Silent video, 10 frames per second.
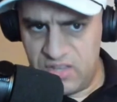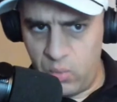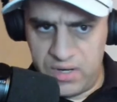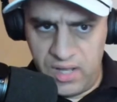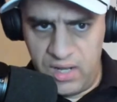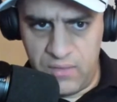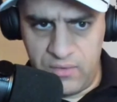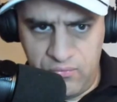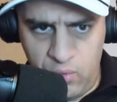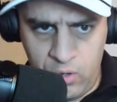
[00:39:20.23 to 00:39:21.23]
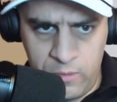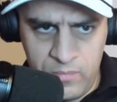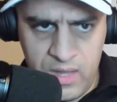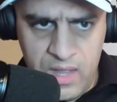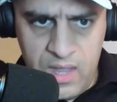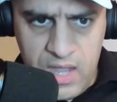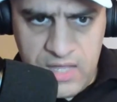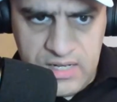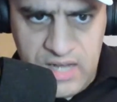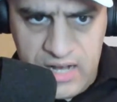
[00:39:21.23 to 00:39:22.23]
The other one 11-4,
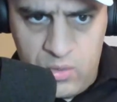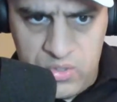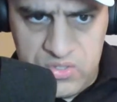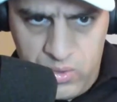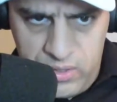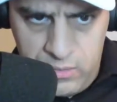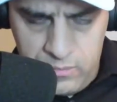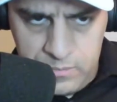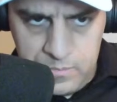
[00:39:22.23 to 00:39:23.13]
and Dick Tiger was the winner.